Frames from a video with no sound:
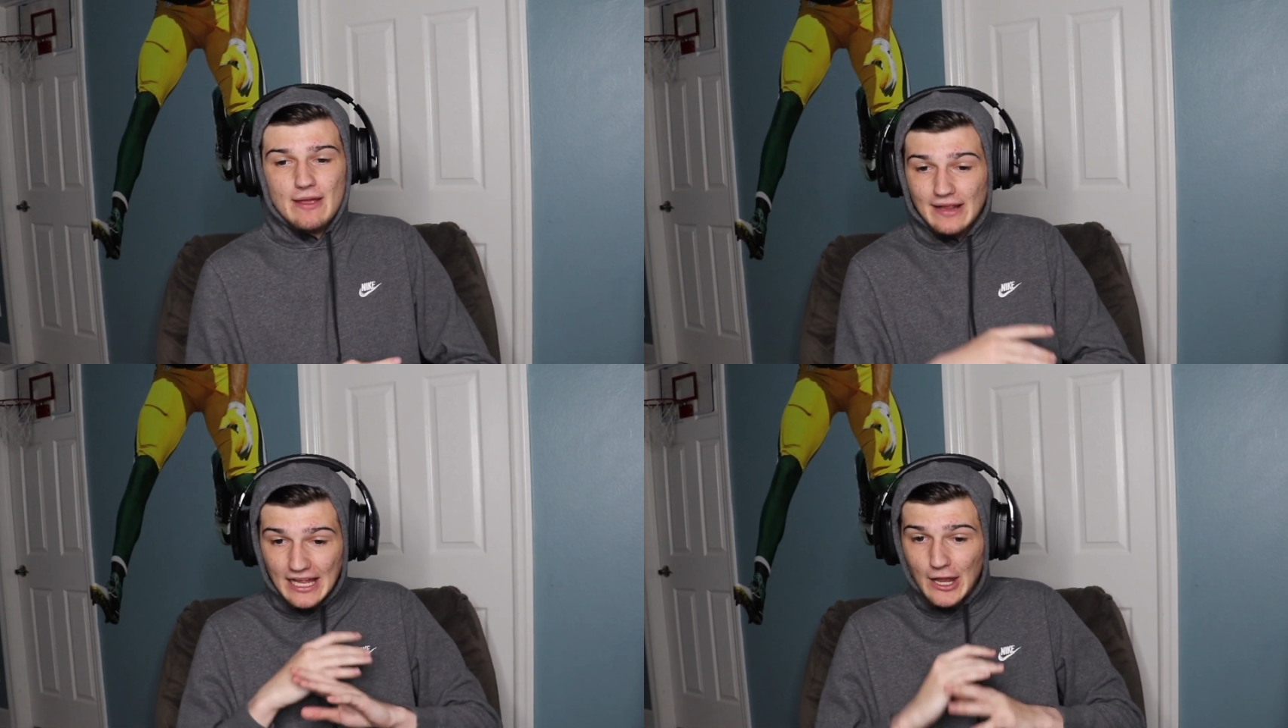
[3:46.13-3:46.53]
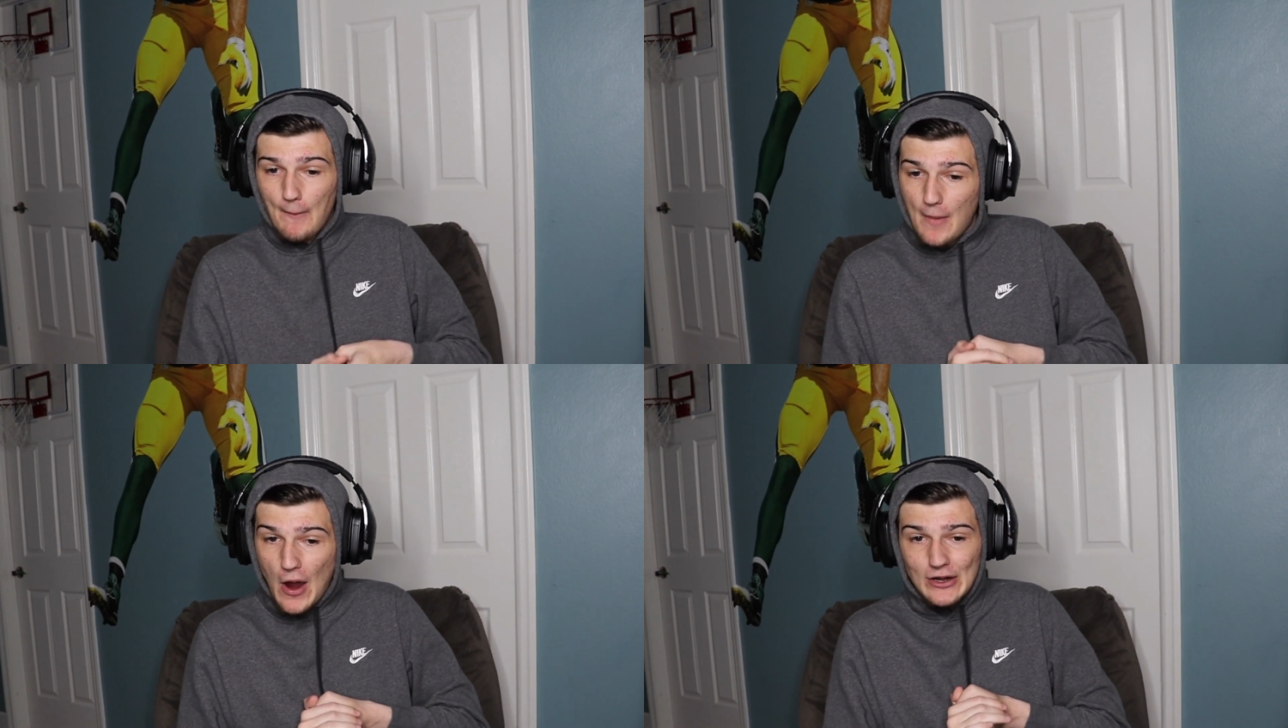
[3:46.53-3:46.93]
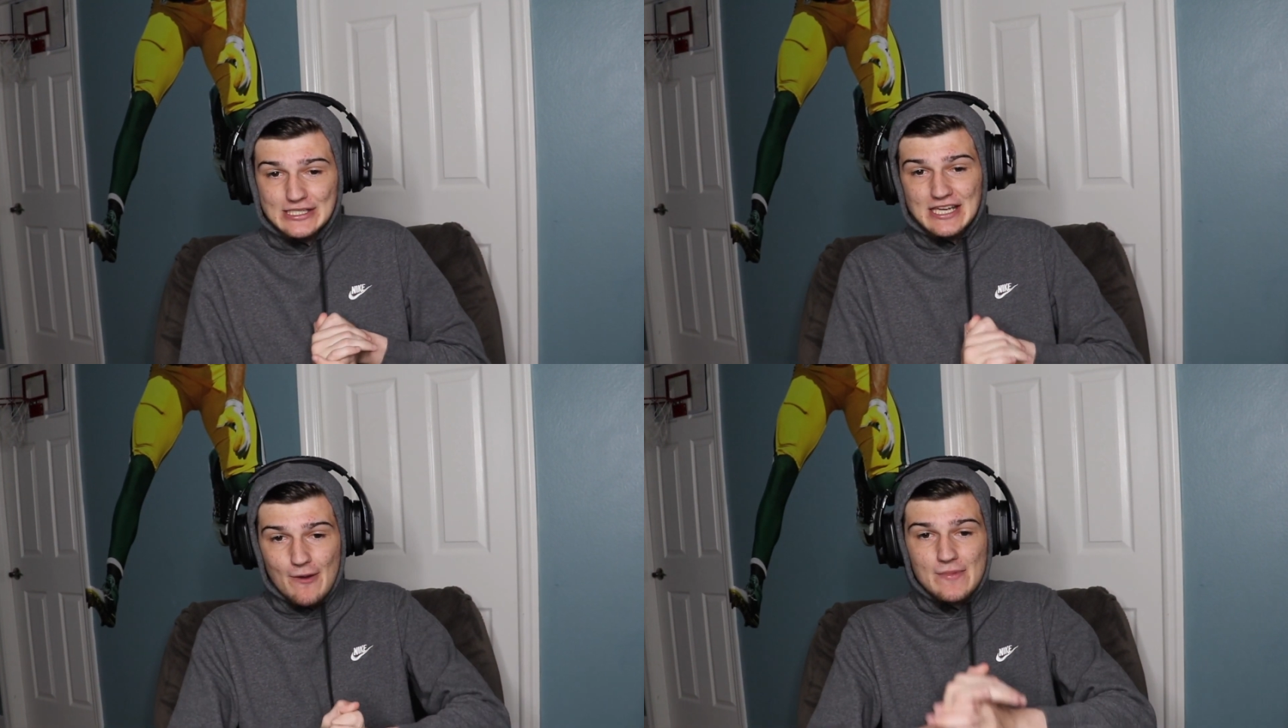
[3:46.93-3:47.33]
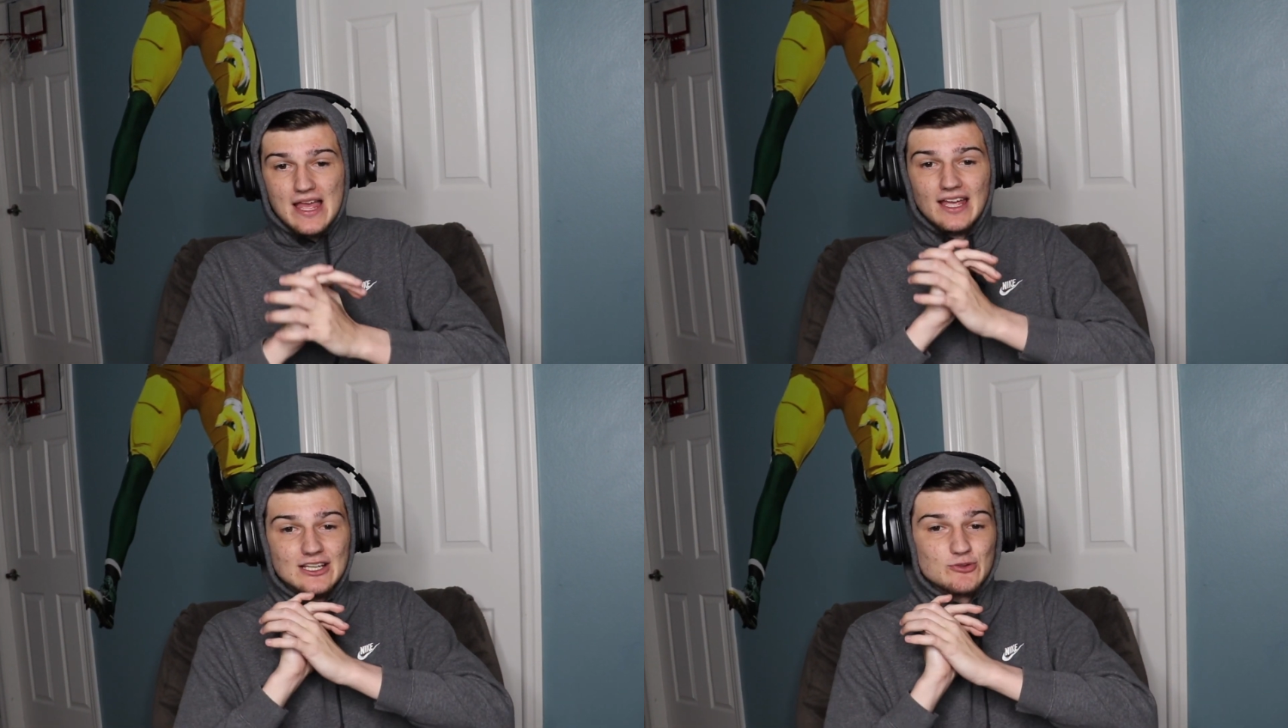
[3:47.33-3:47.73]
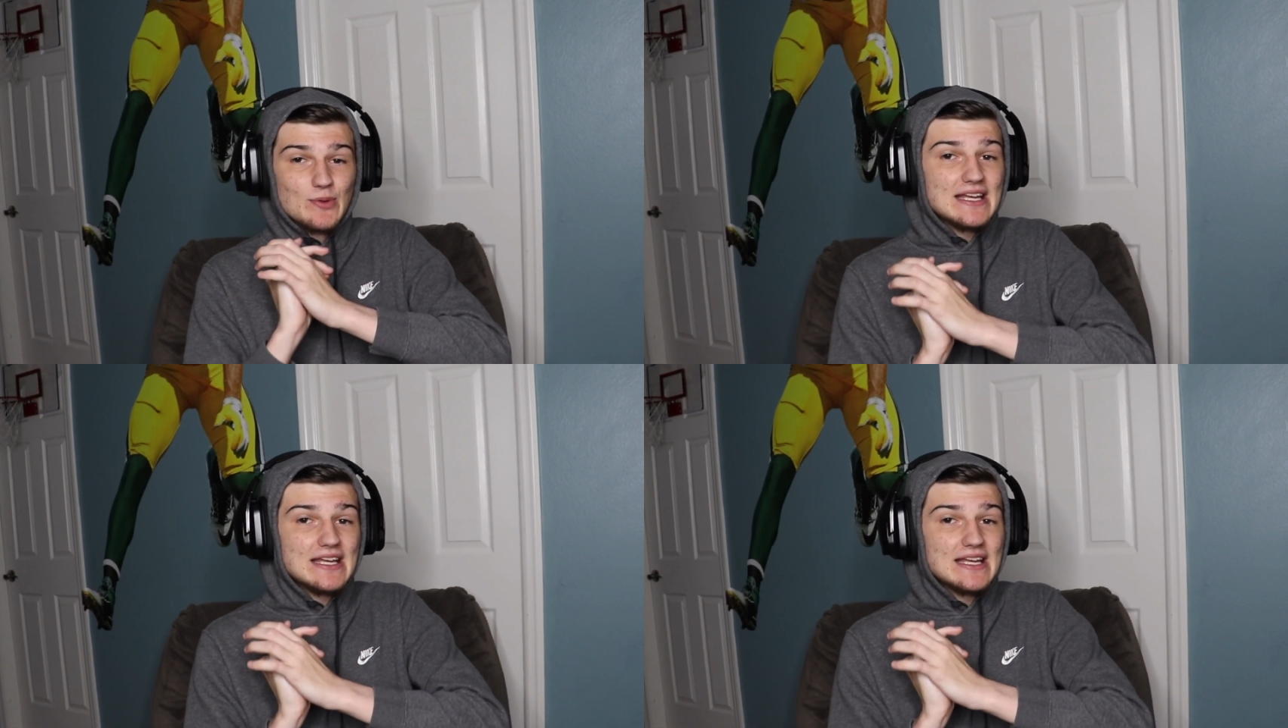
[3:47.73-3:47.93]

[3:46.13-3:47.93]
Maybe like a Lamar or some, because